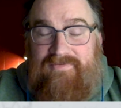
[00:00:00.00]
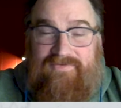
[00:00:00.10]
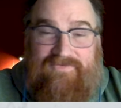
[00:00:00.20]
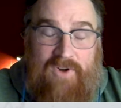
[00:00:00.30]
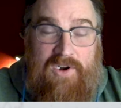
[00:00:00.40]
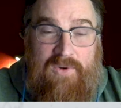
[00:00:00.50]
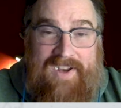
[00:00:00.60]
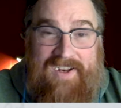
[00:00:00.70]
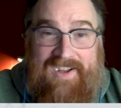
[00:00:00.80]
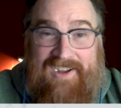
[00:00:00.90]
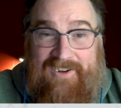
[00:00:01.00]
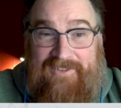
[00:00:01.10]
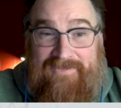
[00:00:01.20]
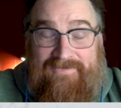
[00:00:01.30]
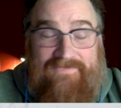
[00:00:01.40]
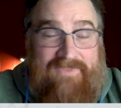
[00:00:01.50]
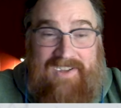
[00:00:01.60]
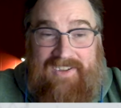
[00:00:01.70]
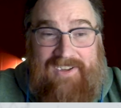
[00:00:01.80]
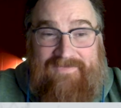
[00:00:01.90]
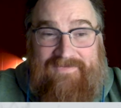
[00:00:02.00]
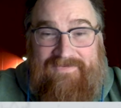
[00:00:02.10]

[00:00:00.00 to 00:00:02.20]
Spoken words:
photo editing, or frankly,